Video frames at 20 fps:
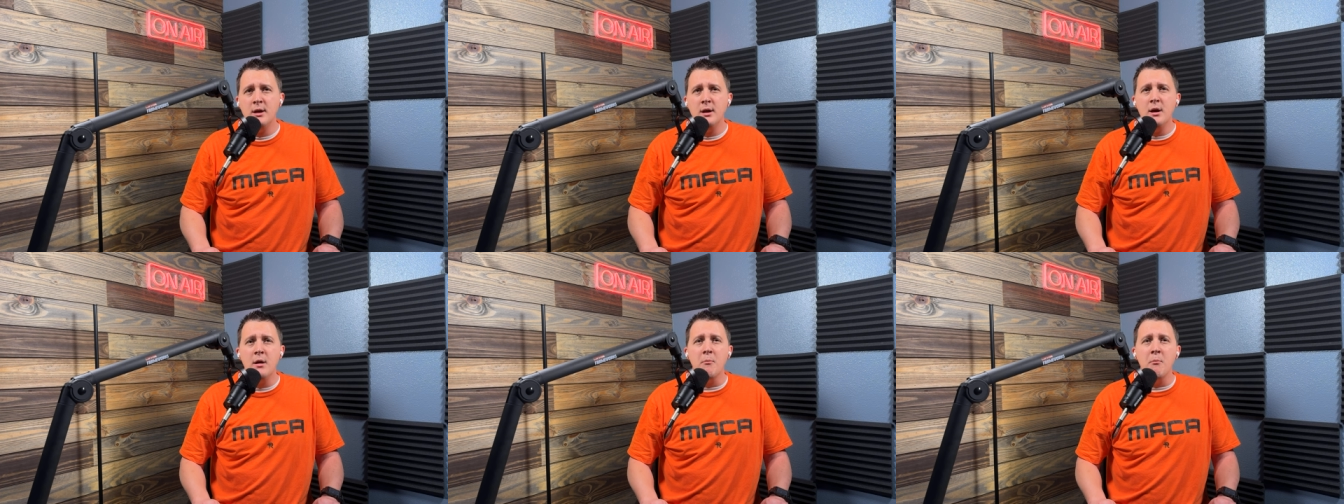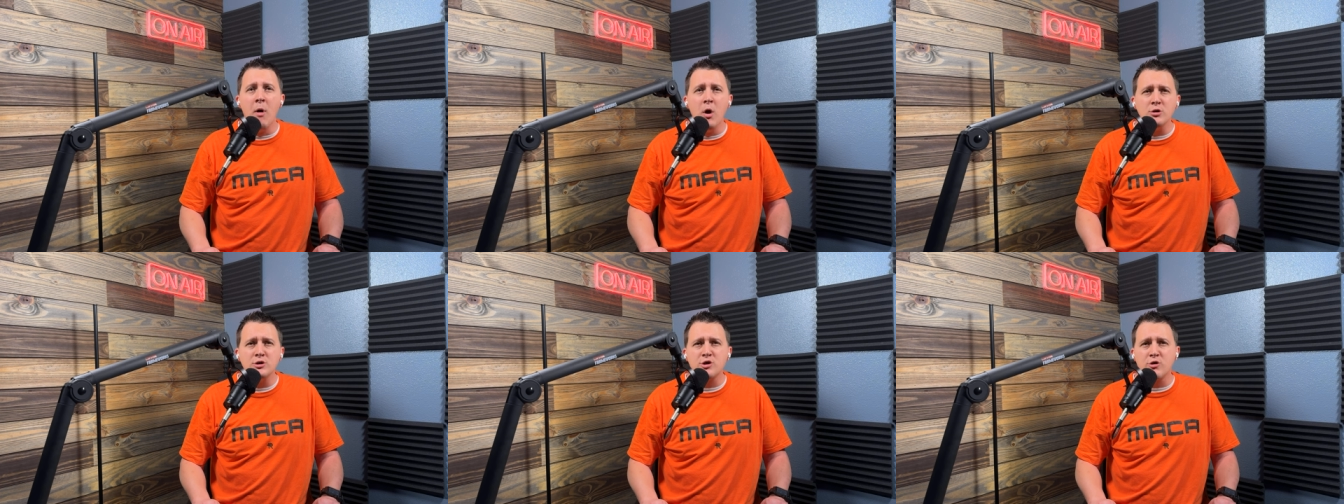
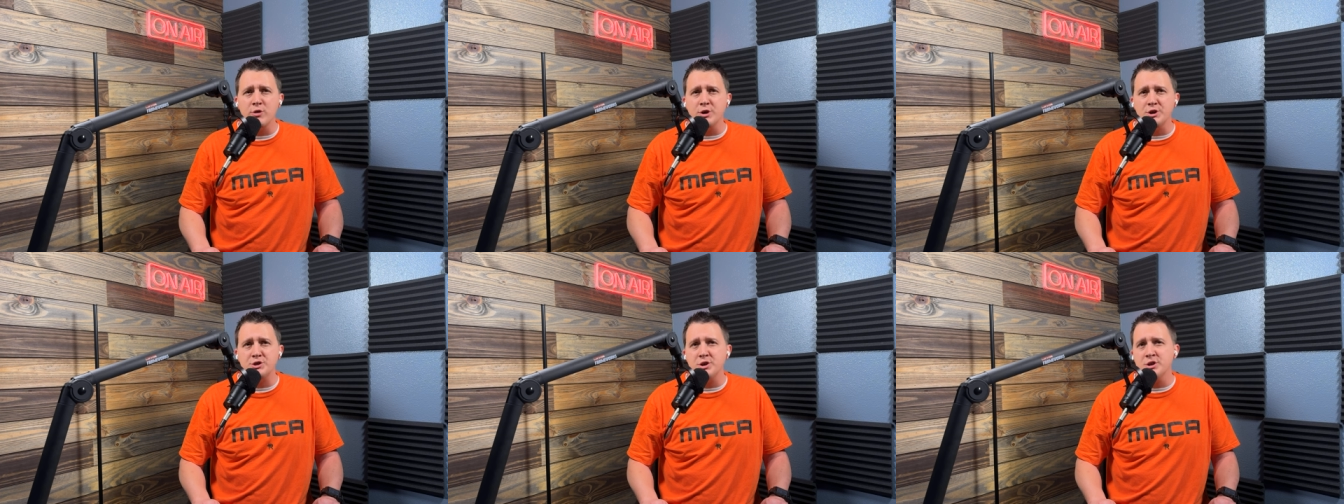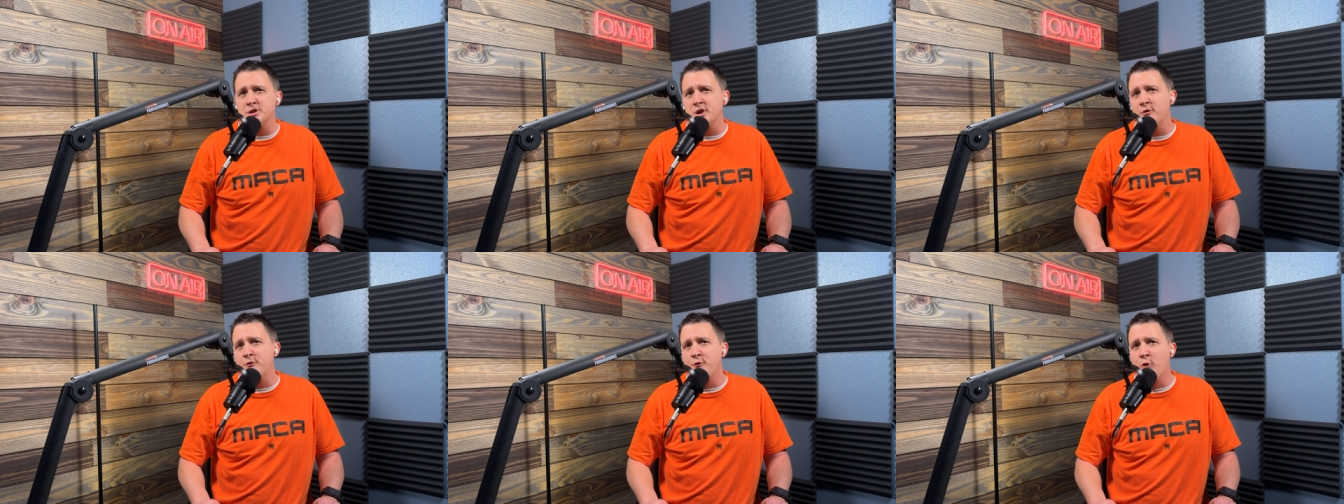Most
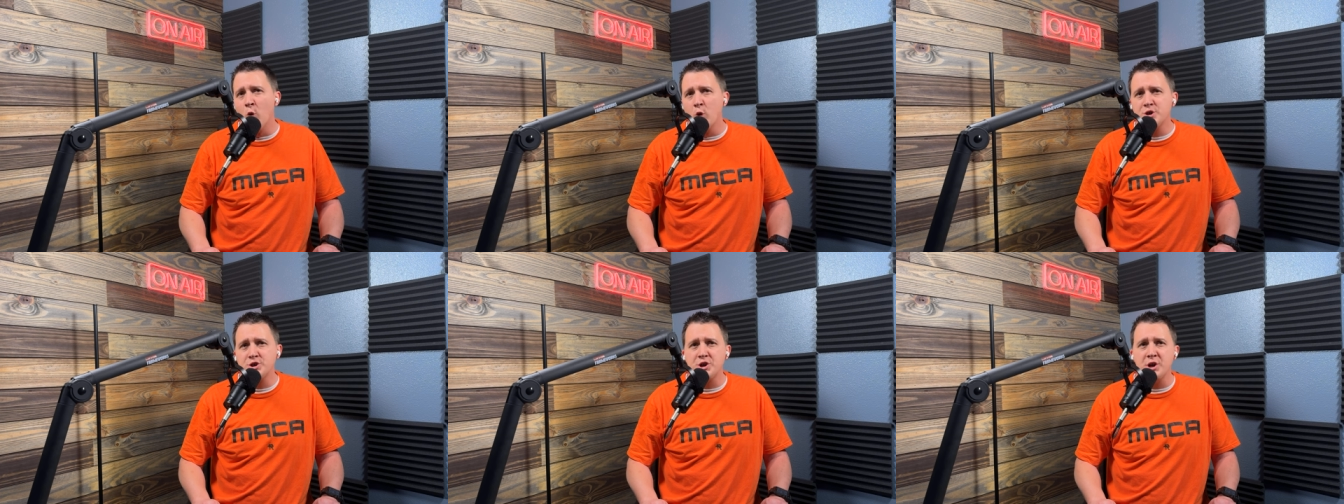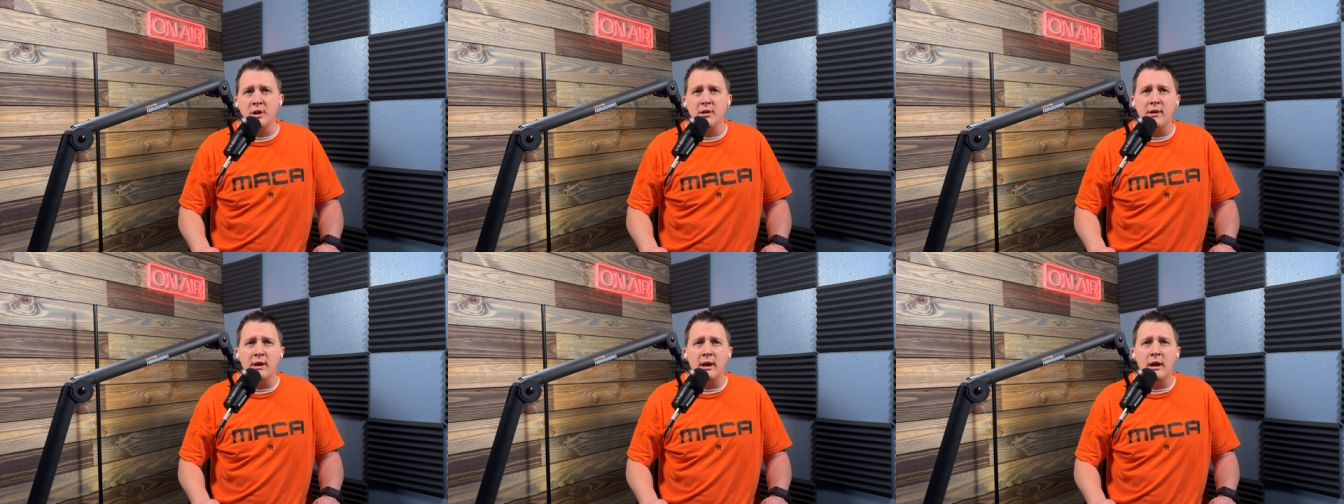Christians,
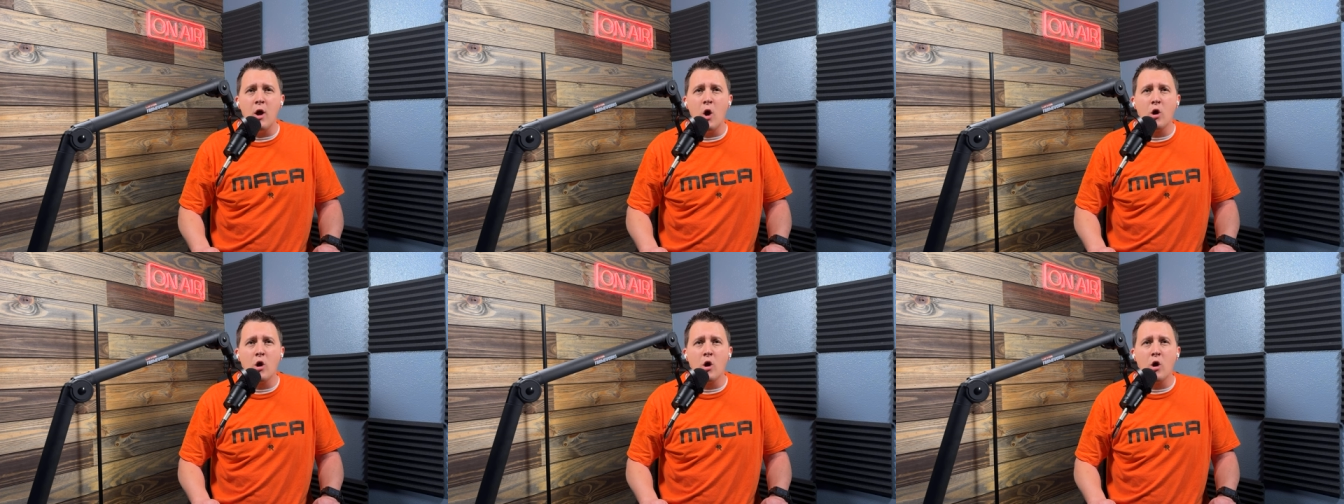unfortunately,